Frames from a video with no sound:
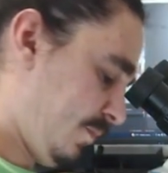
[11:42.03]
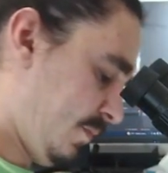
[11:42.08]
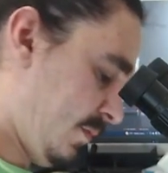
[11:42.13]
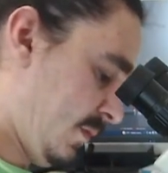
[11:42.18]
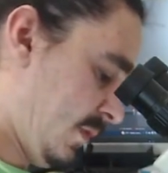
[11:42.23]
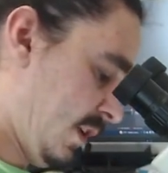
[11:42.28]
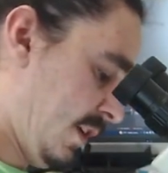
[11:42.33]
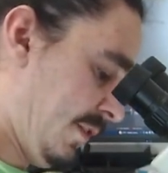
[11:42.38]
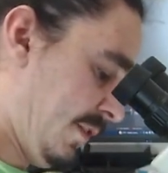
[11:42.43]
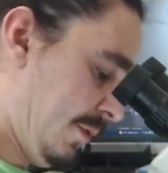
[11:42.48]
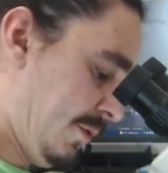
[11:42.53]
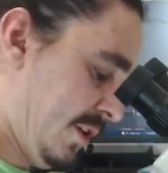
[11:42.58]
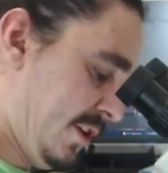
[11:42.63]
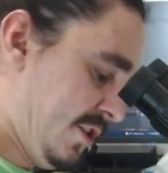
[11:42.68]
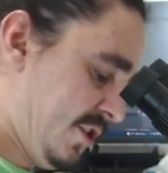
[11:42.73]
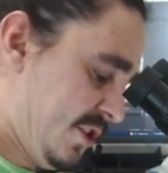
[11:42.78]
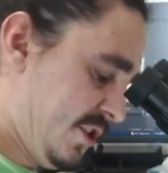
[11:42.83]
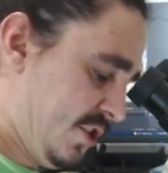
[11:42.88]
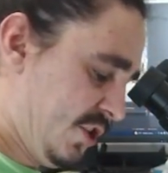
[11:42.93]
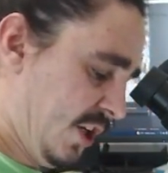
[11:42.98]
if I would
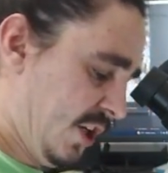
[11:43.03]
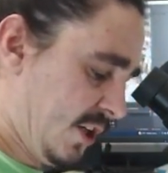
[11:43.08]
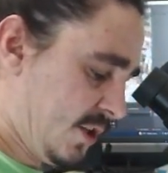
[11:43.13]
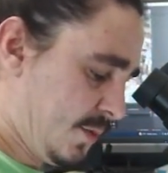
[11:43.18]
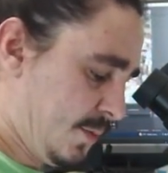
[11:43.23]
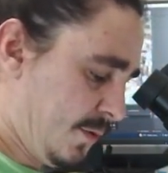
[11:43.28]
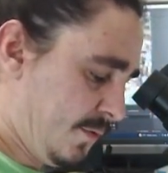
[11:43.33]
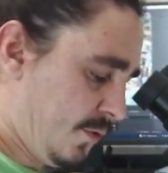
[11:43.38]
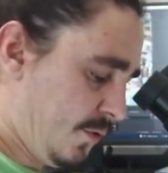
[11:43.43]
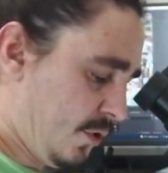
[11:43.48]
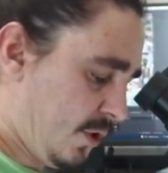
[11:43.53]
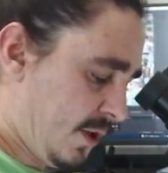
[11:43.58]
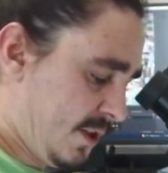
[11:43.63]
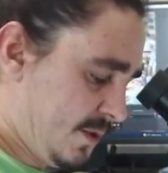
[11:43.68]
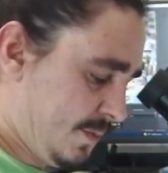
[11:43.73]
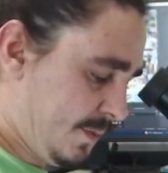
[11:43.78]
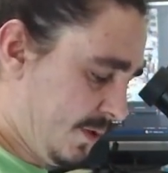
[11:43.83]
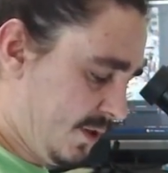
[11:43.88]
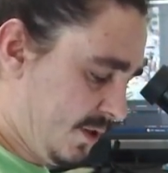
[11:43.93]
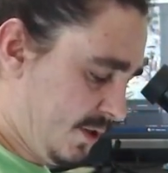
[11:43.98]
have just checked before I
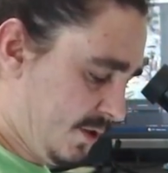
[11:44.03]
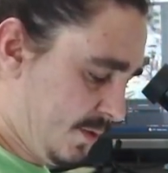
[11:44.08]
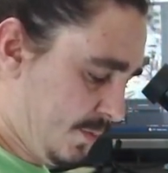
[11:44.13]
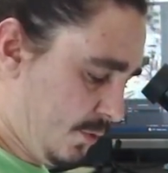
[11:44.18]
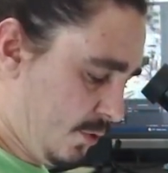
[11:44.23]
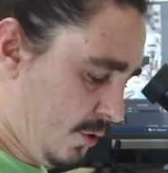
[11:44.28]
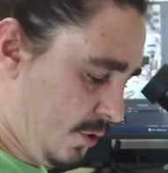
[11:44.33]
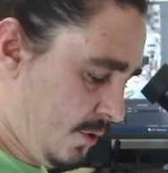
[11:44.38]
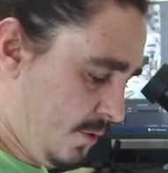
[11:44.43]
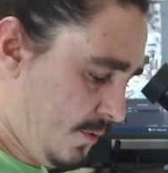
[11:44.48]
split this board.